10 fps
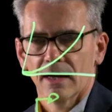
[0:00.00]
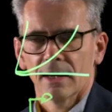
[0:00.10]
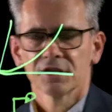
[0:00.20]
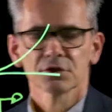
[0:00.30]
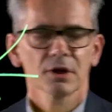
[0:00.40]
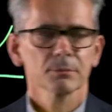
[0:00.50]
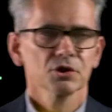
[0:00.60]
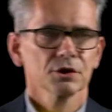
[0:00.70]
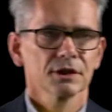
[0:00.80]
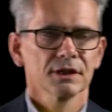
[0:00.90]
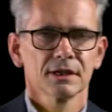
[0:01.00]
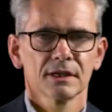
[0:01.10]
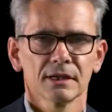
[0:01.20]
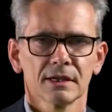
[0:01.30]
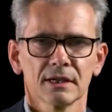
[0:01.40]
disruption.
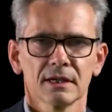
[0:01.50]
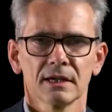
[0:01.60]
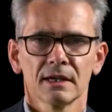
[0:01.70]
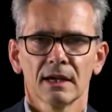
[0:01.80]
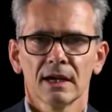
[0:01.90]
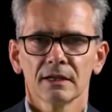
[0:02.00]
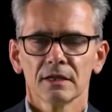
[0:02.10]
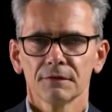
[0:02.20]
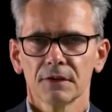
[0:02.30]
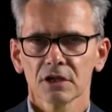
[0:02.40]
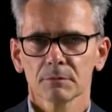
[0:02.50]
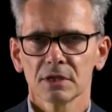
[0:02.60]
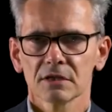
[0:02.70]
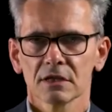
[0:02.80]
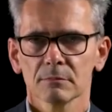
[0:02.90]
Defunct
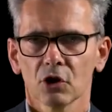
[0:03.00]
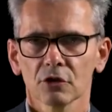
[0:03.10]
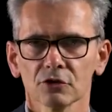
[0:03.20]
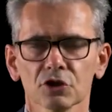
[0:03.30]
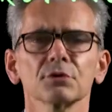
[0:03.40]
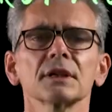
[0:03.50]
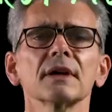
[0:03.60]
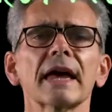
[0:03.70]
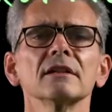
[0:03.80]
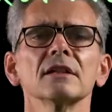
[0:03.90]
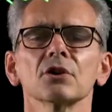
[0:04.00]
business models, career-ending